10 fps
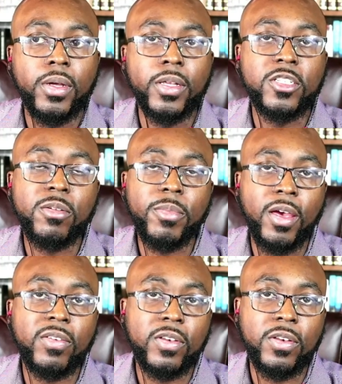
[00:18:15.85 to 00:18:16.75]
in some
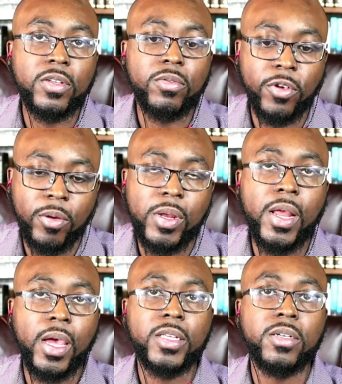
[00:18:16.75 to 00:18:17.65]
cases, very
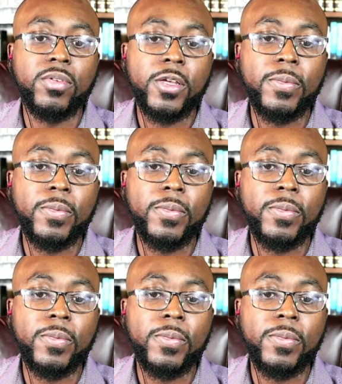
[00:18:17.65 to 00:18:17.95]
negatively.